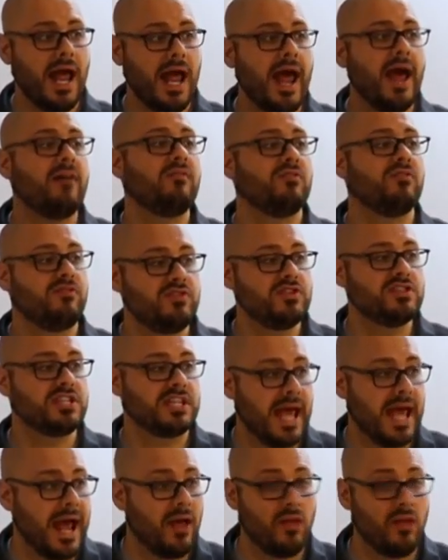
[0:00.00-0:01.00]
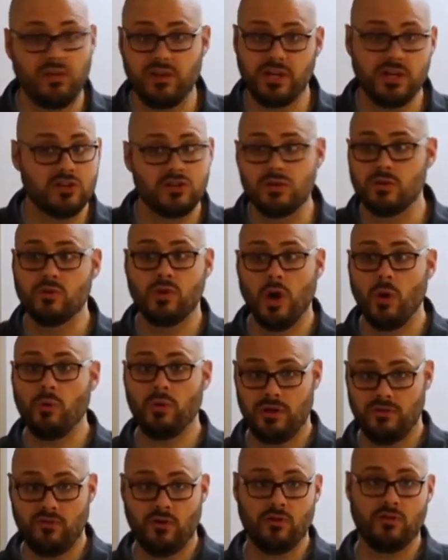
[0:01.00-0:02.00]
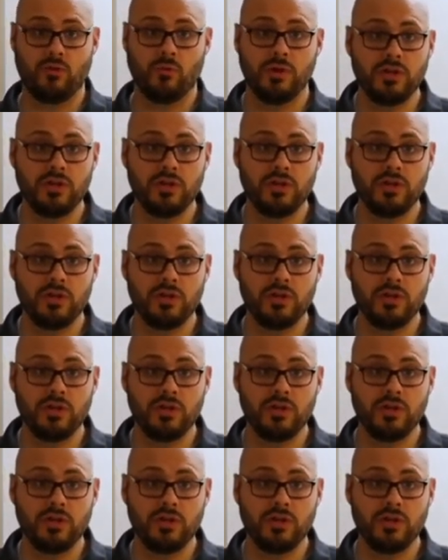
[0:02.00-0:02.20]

have the physicality to go any further.